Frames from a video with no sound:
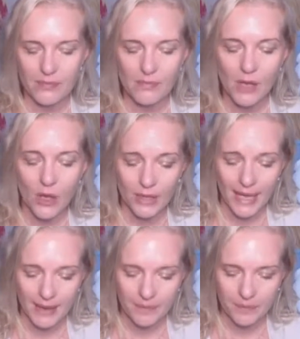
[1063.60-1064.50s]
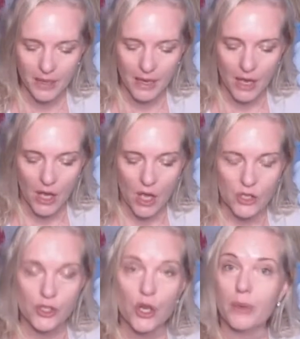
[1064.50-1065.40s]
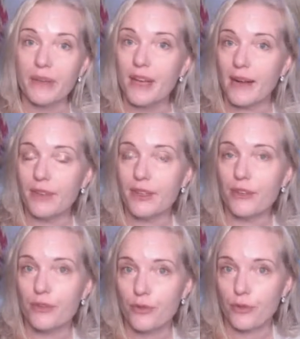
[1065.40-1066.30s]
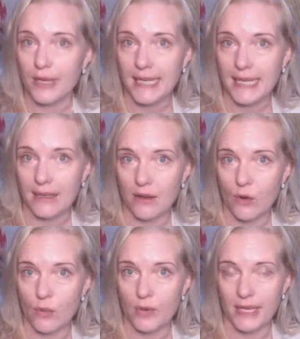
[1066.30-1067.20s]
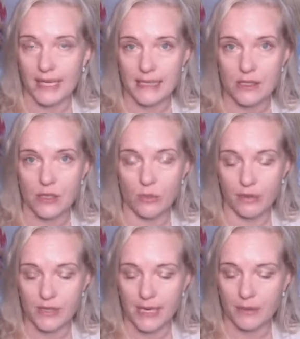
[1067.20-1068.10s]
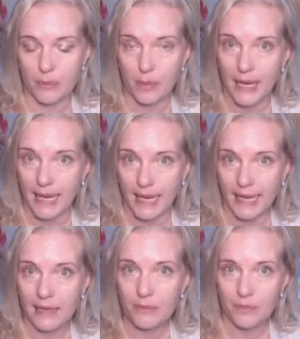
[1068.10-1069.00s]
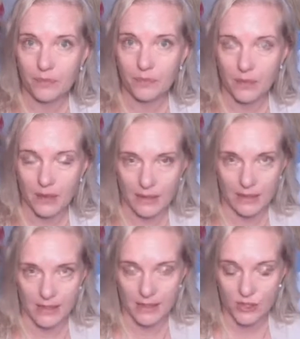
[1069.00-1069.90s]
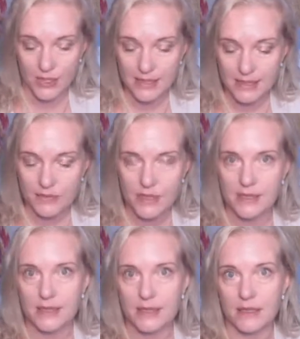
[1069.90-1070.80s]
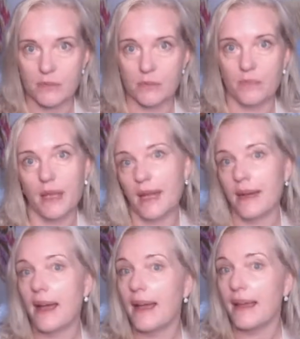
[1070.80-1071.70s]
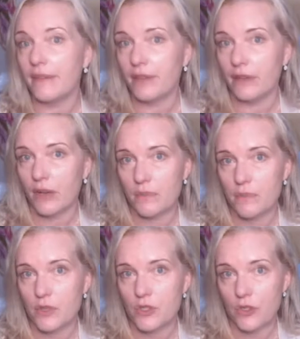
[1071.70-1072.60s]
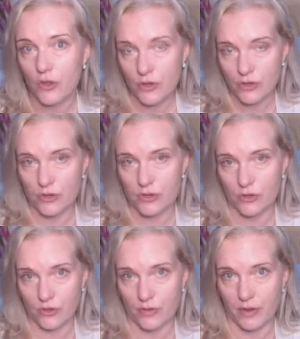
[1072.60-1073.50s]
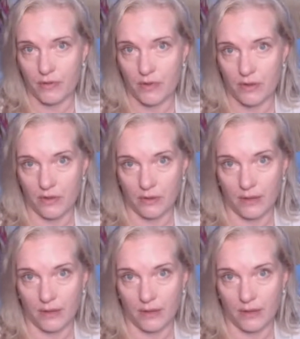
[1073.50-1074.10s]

Okay, so we've covered 3 already. So we've done pain, the digestive system, and hay fever. So those are sort of the